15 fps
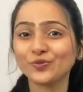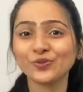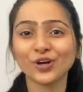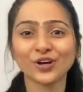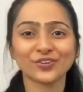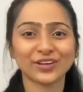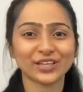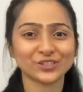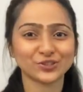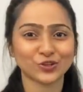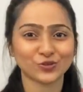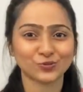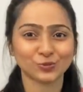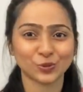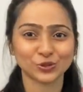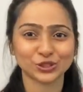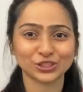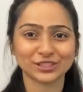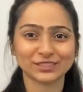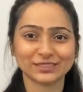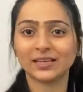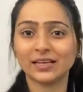your range of
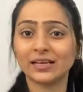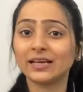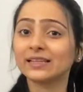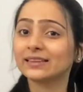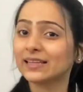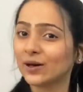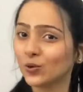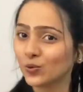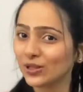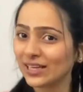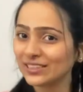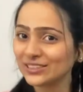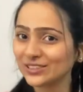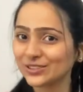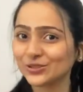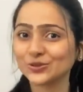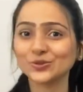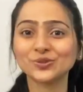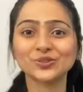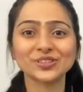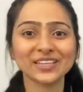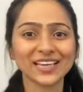motion. Now let's do
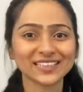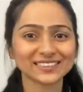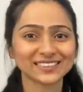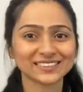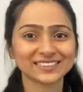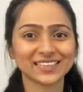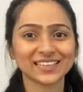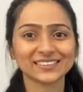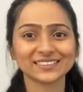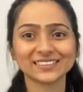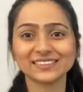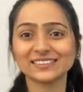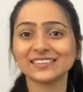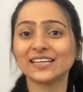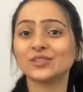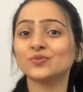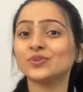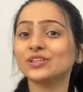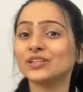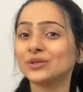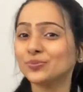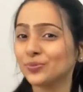3 exercises that
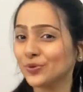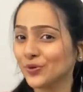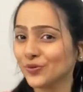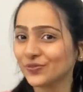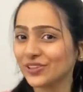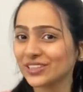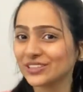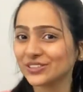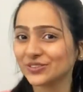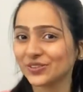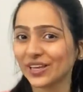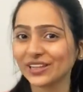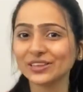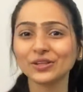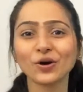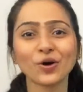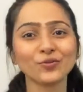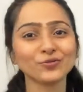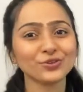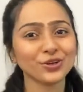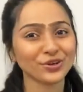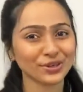will improve the strength
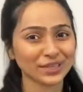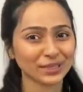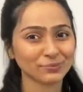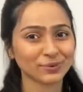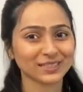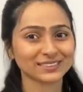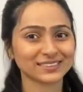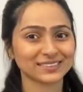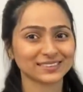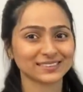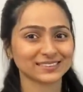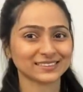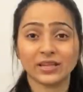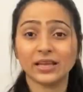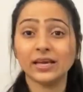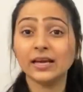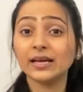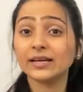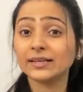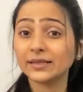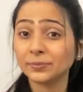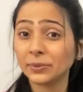of your knee muscles.
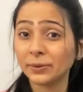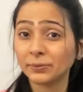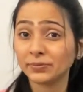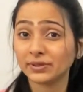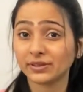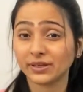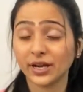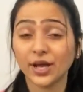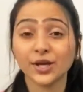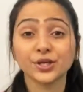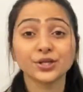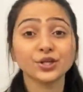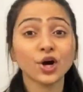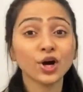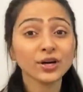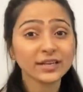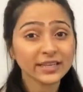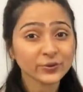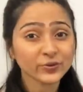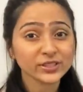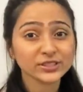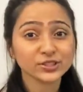Remember, your
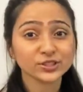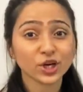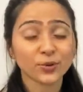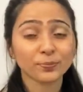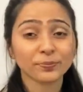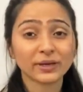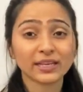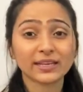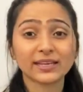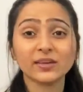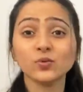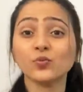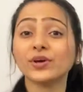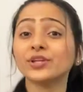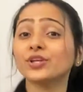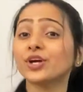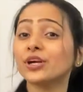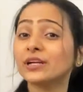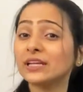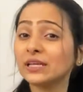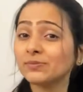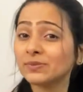knee will stop paining when your
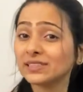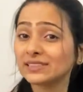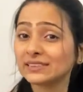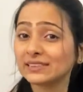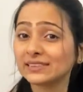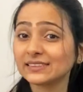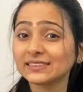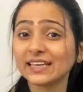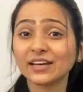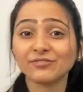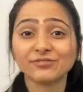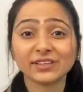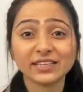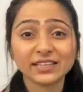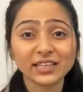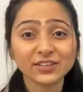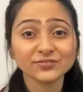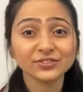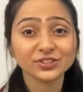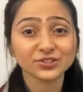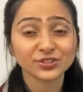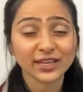knee muscles have enough
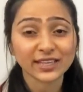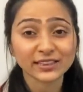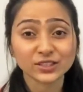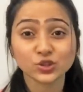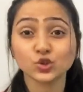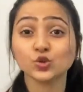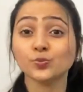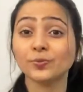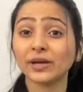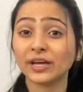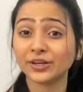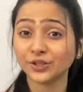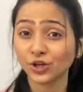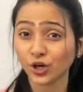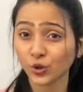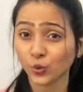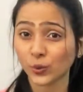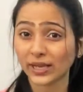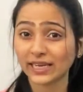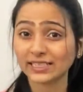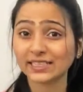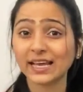strength to bear your weight